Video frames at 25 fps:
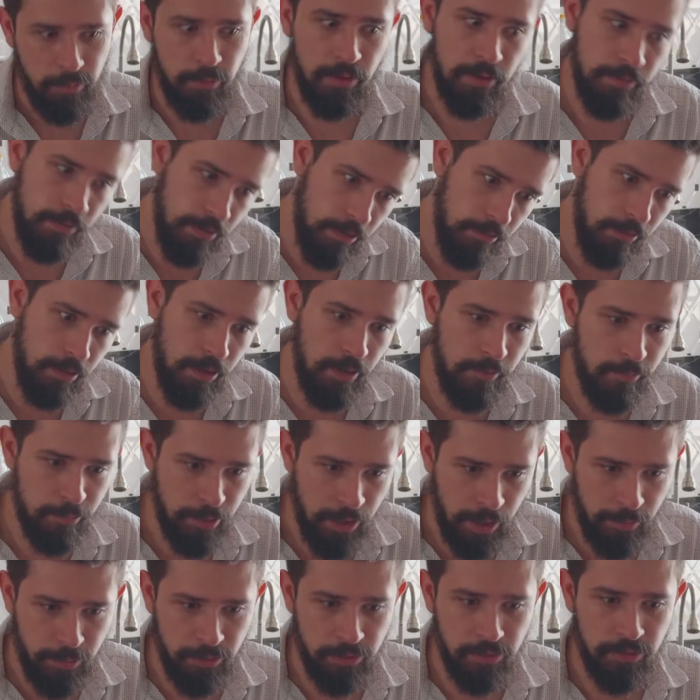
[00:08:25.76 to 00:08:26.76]
mean, if you don't have
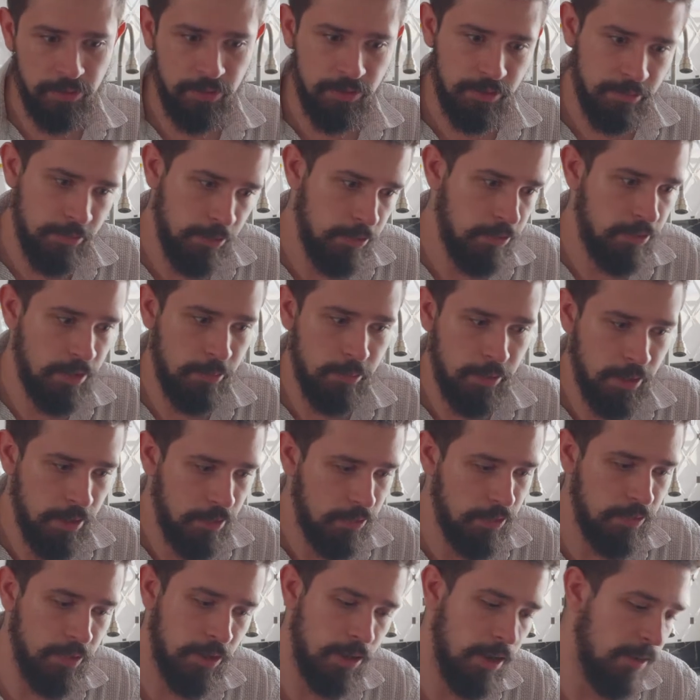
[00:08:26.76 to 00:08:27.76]
peppers, use something
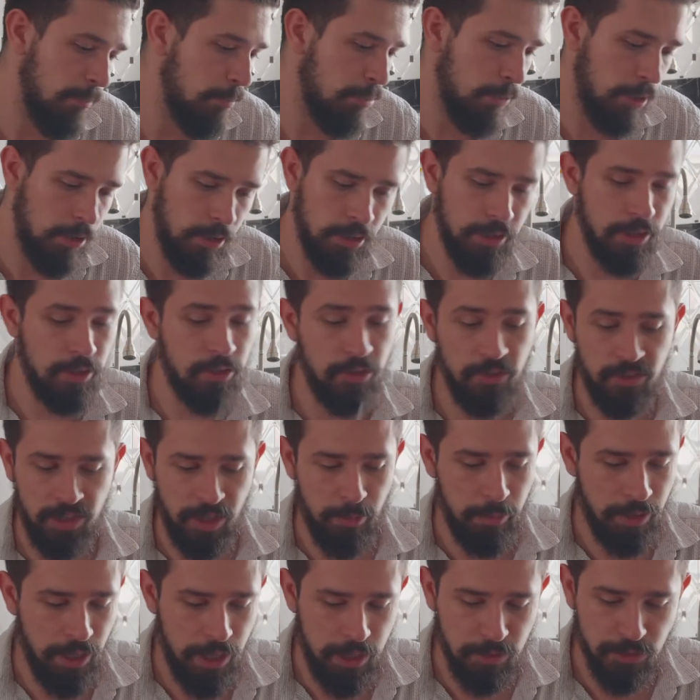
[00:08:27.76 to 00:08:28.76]
else. If you don't have broccoli, use
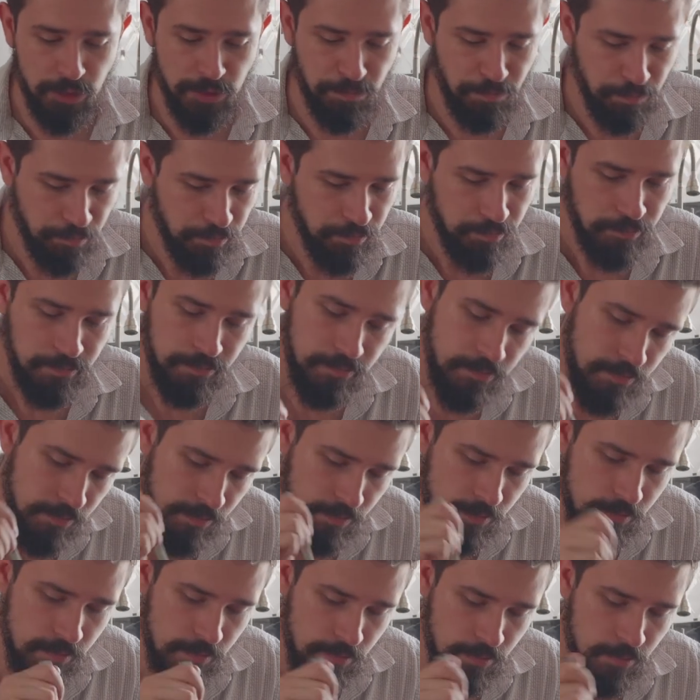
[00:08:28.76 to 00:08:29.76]
something else.
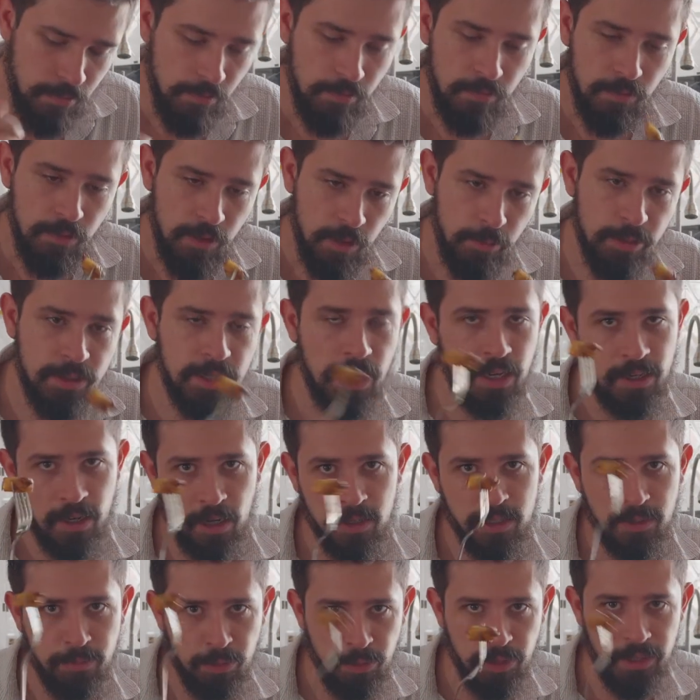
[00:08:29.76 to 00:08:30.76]
The
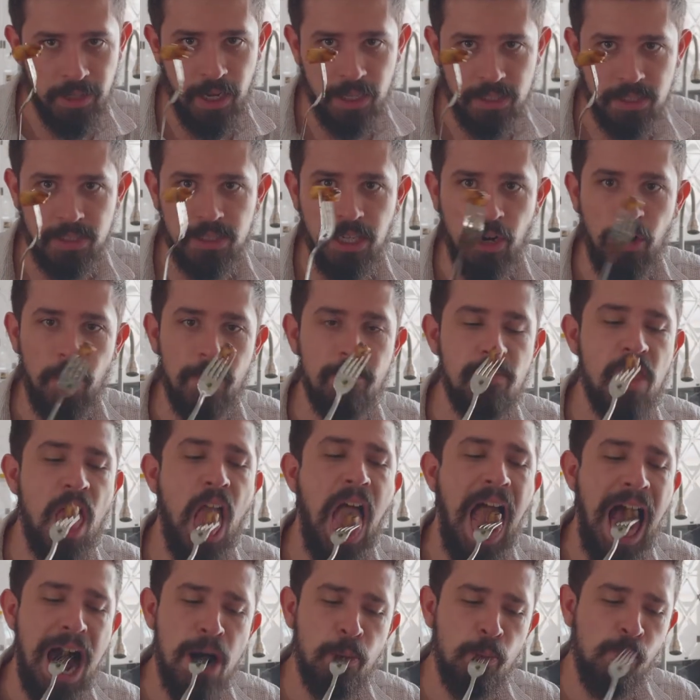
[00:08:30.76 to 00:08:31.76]
potatoes are pretty necessary.
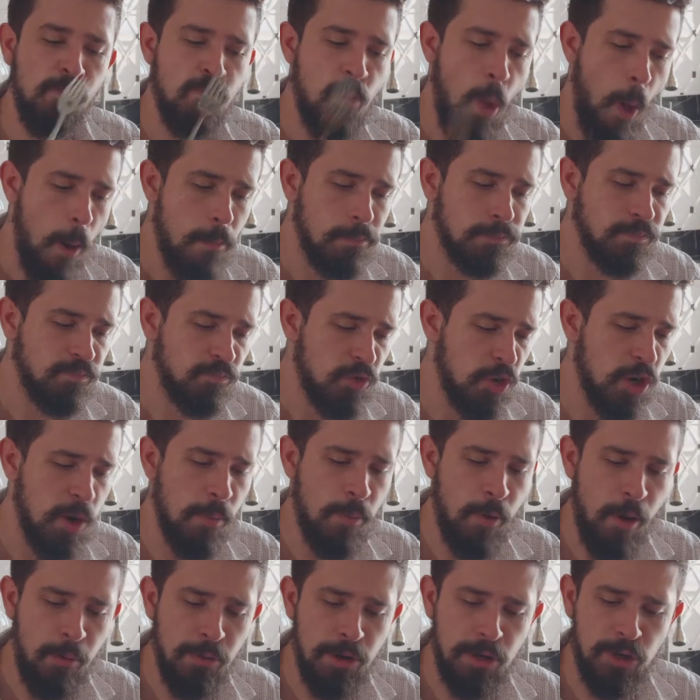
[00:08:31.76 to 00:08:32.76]
You could
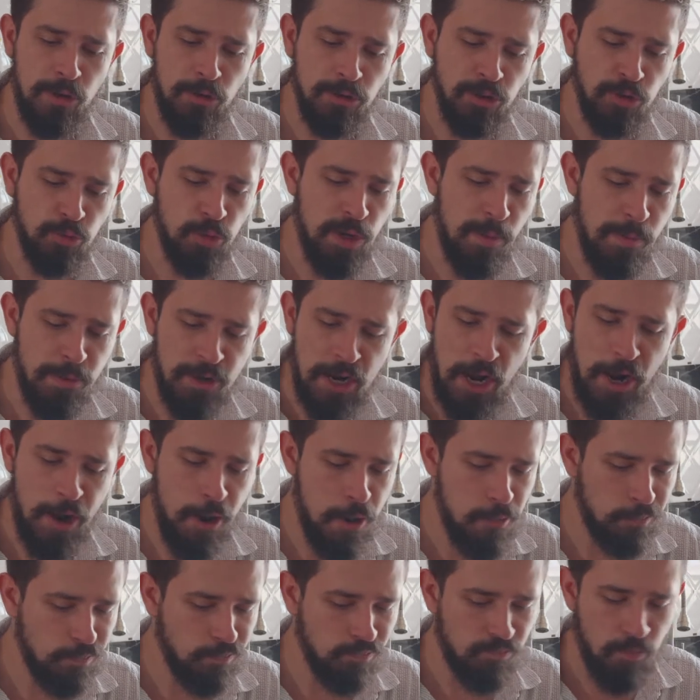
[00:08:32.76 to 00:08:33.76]
probably use sweet potato,